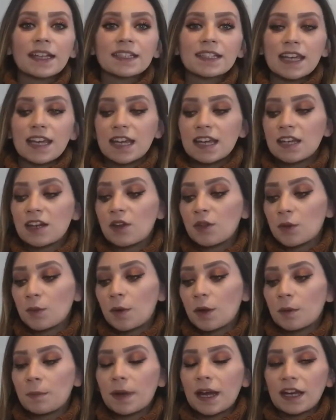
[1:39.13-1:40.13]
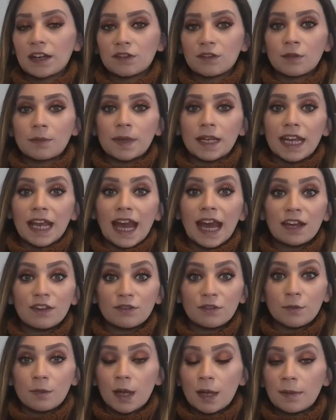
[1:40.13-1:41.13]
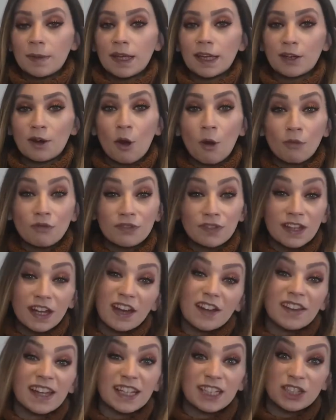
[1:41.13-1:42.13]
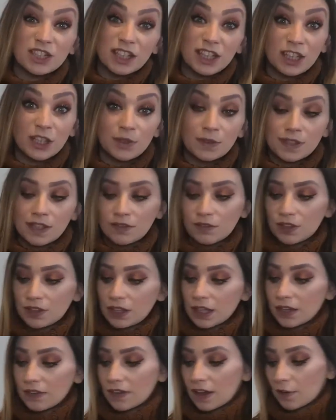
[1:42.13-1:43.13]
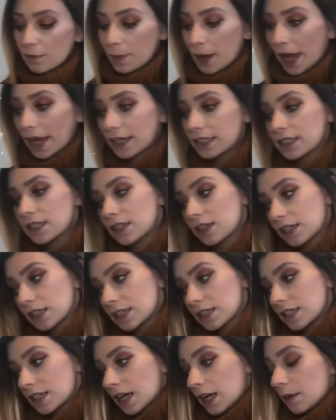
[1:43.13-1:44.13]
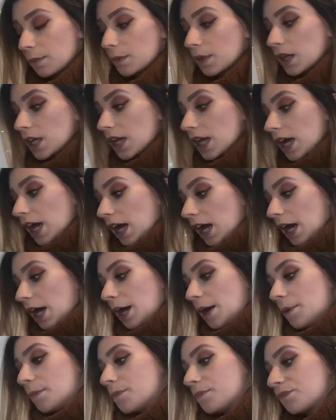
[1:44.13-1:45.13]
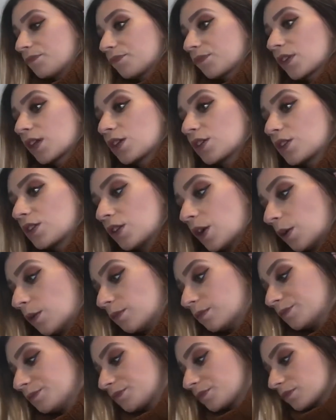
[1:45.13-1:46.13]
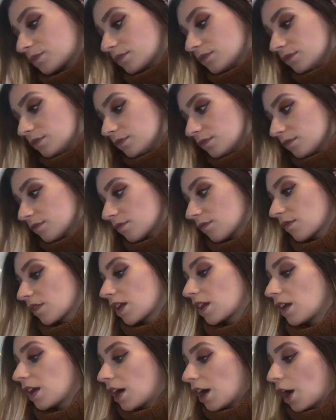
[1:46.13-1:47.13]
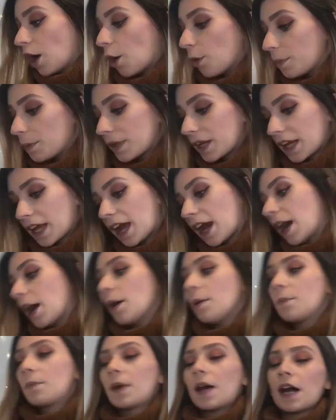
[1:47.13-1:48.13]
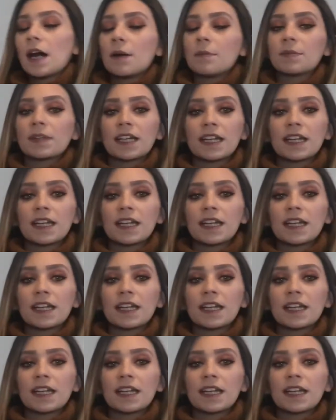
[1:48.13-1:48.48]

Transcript: in the one bag for me and for baby, and hopefully I'll actually use everything that I've packed this time. So opening it up, like I